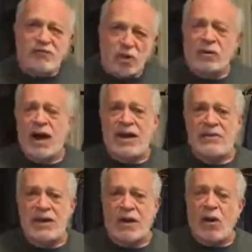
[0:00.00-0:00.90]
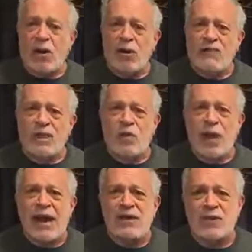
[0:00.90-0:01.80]
voter ID, all of the
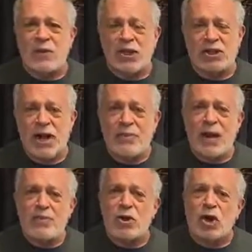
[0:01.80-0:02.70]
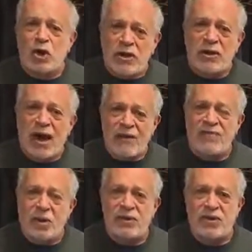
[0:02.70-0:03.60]
ways in which people could not
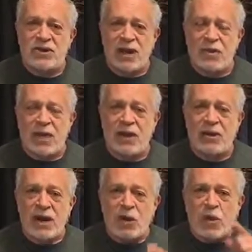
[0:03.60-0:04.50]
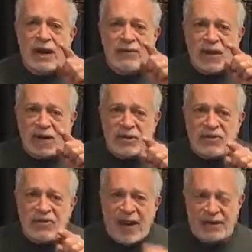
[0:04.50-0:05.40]
vote this time around, we have got to
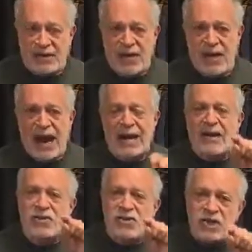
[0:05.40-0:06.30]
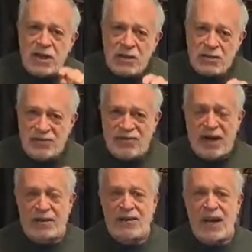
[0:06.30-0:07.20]
fight and continue to
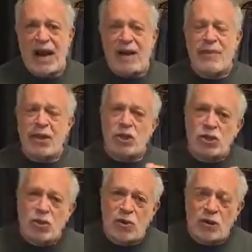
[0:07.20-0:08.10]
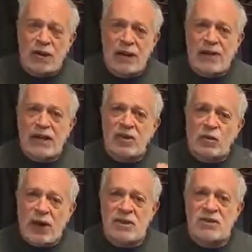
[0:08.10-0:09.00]
fight and make sure that the
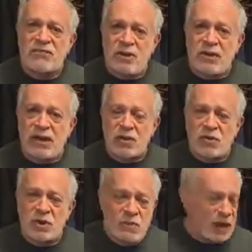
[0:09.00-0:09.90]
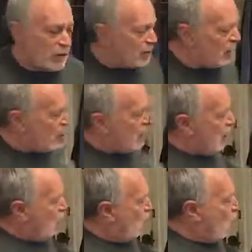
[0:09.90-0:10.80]
right to vote is respected.
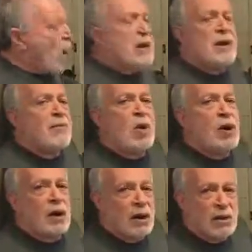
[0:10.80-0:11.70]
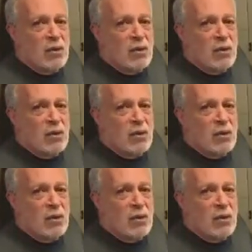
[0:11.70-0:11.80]
One more,